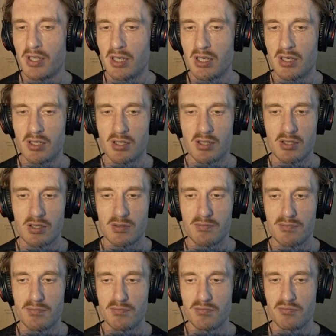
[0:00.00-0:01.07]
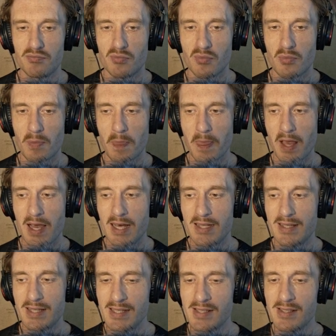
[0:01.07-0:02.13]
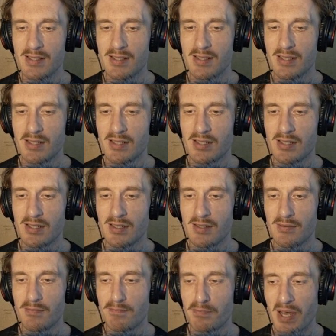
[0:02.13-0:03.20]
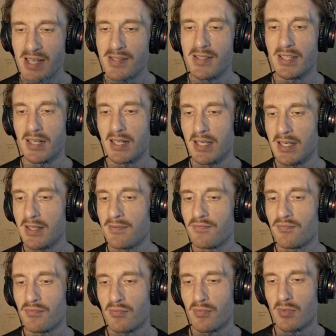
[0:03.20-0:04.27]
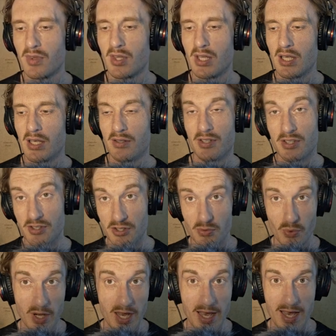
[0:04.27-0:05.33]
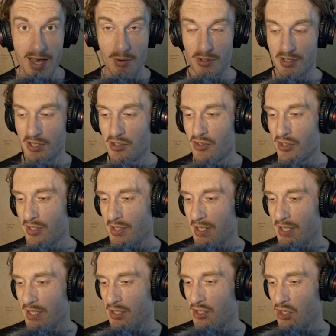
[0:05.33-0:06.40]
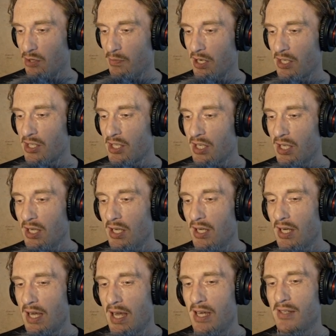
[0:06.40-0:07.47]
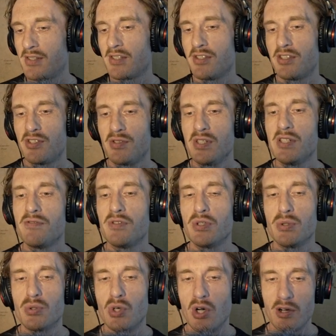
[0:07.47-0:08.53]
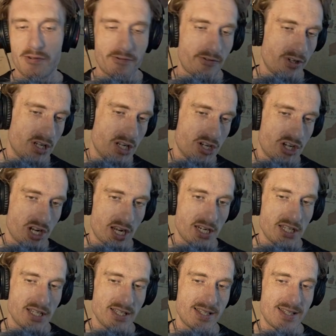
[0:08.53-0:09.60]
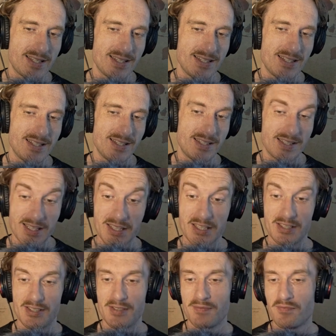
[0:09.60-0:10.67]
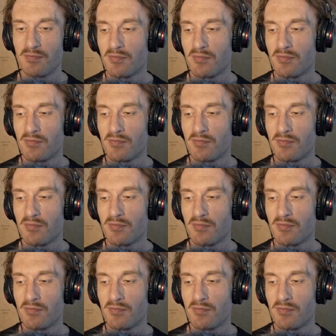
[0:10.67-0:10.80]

And this basically, this is why I was interested in it so much, has street view of Chinese cities.